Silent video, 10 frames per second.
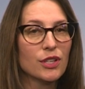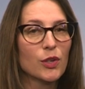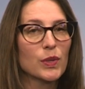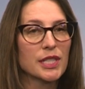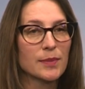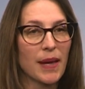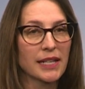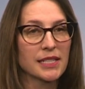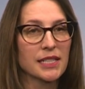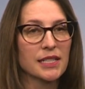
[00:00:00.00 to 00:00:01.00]

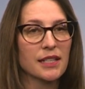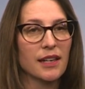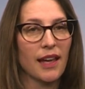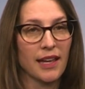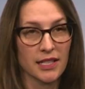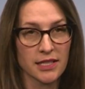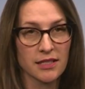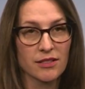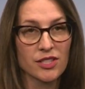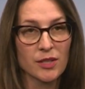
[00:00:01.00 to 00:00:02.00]
respected, and
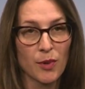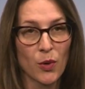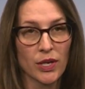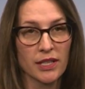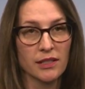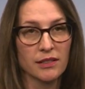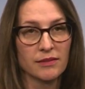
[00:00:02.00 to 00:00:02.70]
supported.